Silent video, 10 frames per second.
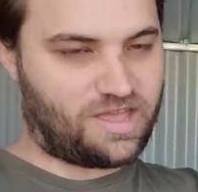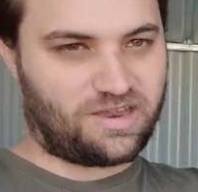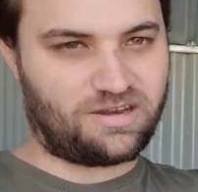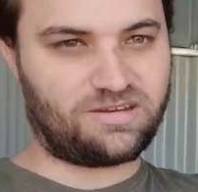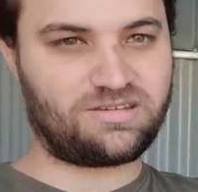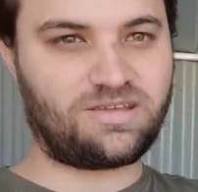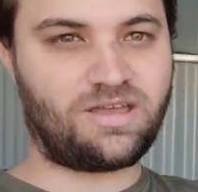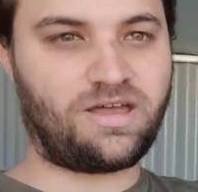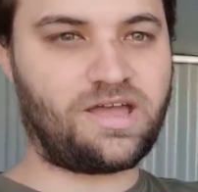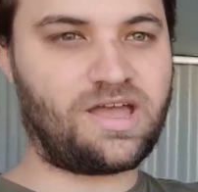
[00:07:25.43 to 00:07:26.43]
And
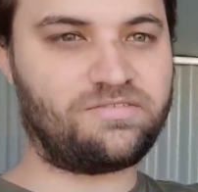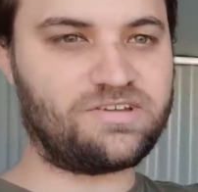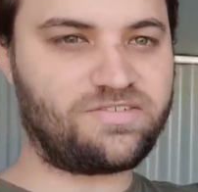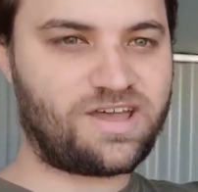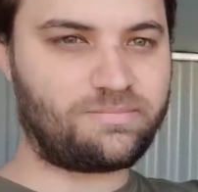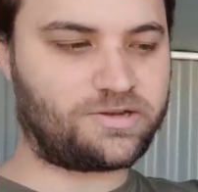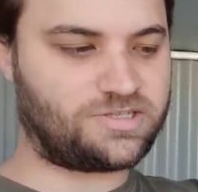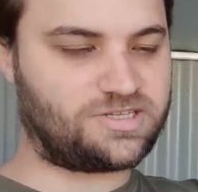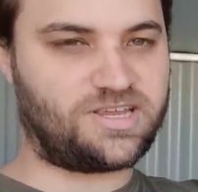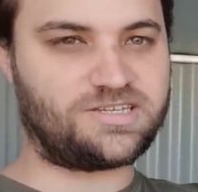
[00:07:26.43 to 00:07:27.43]
I have never had much
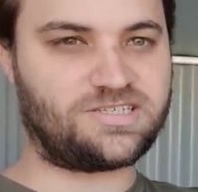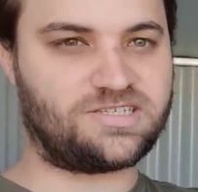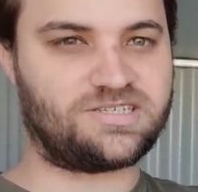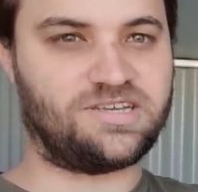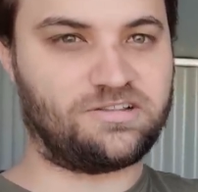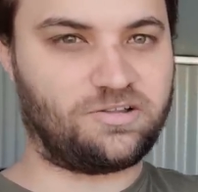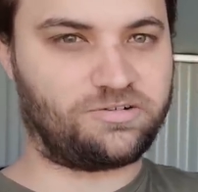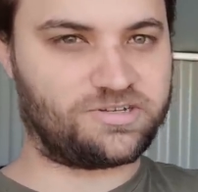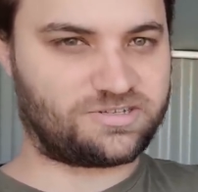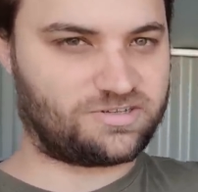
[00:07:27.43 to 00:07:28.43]
success in the
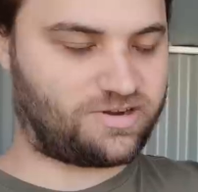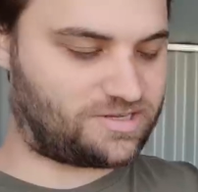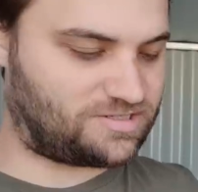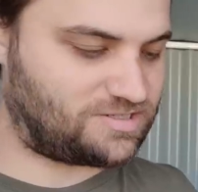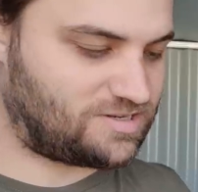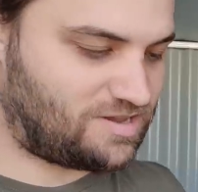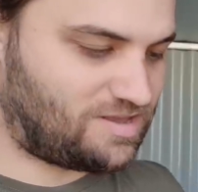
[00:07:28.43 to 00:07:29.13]
long distance races,